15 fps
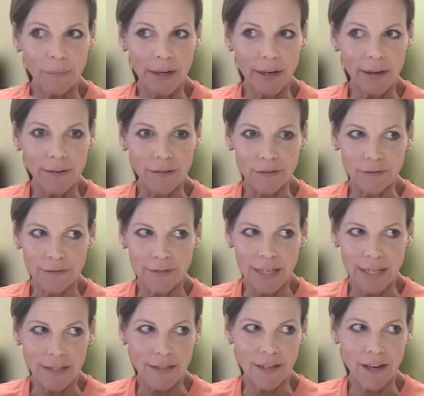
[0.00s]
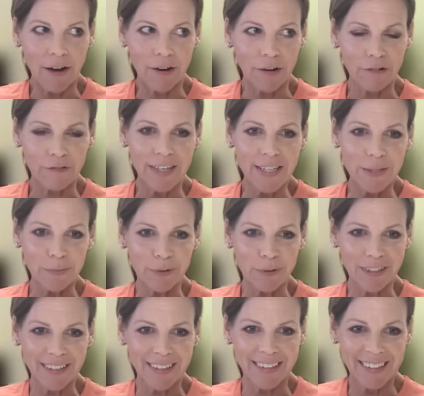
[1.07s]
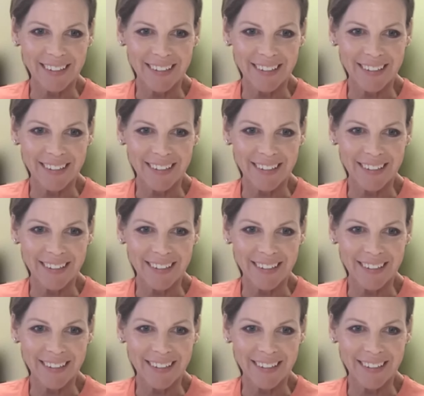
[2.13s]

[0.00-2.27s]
to be either tiktok or facebook